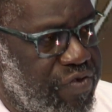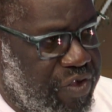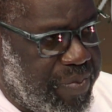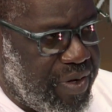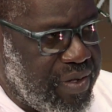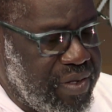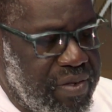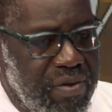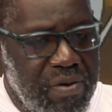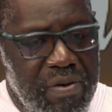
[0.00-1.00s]
response
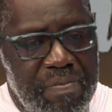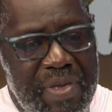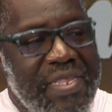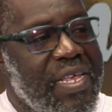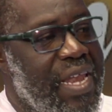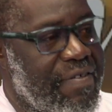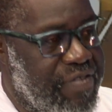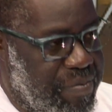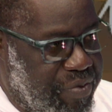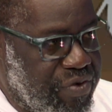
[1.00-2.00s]
or basic life
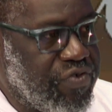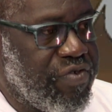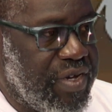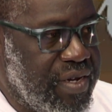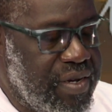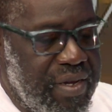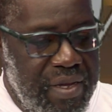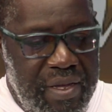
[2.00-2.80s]
support training.